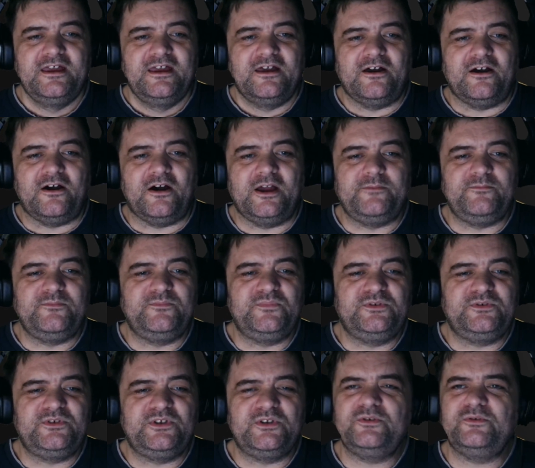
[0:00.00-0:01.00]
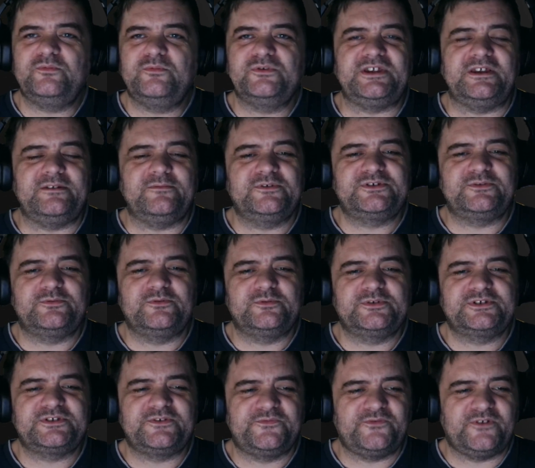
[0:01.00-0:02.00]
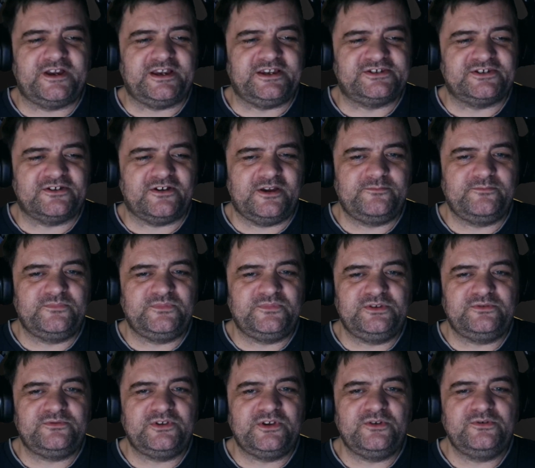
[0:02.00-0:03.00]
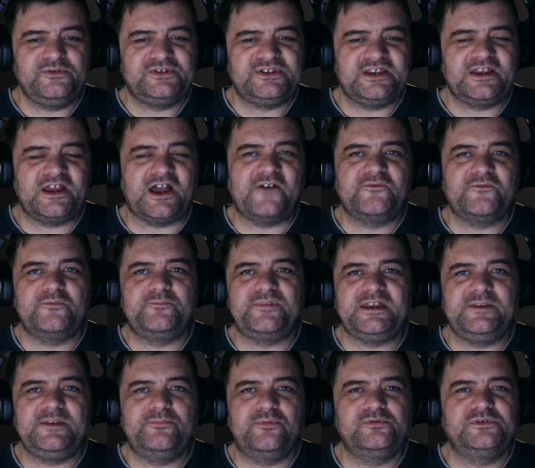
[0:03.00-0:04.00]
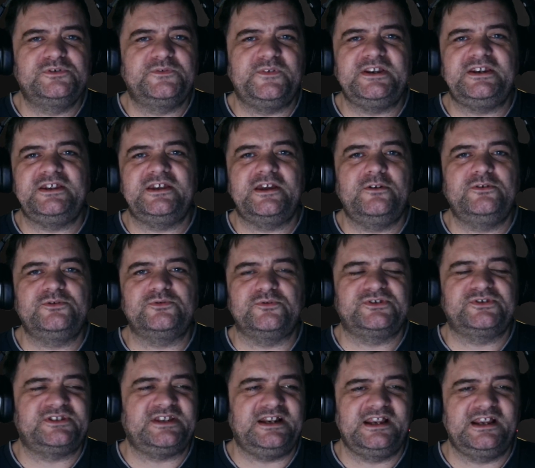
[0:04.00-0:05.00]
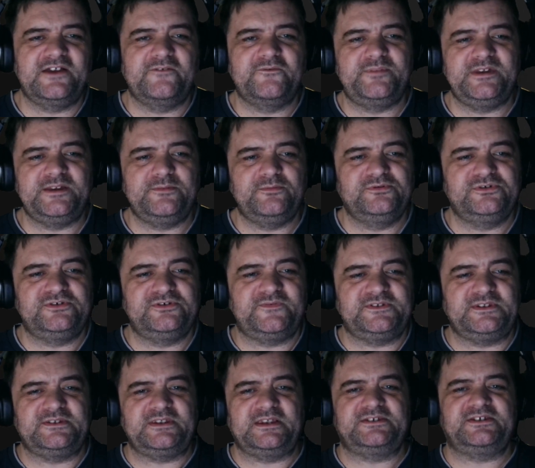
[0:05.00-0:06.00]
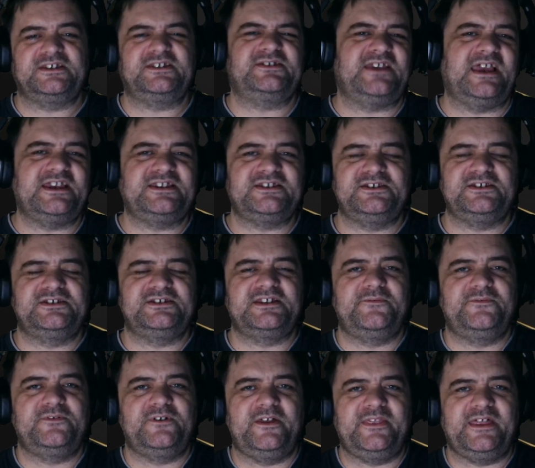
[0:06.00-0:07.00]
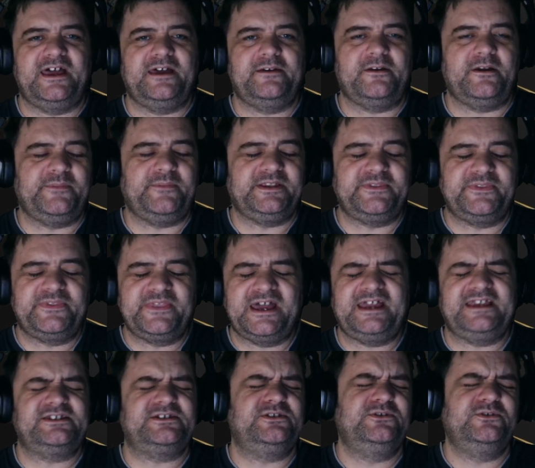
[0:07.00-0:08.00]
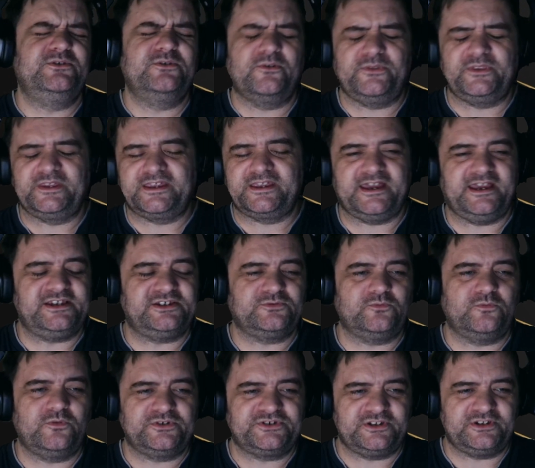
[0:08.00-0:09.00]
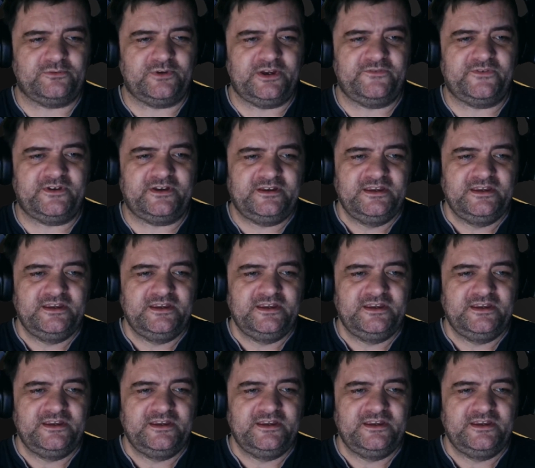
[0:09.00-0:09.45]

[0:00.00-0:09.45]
what's the phrase? I'm using other people's videos or stealing other people's success and stuff like that. I mean, that is not the case whatsoever.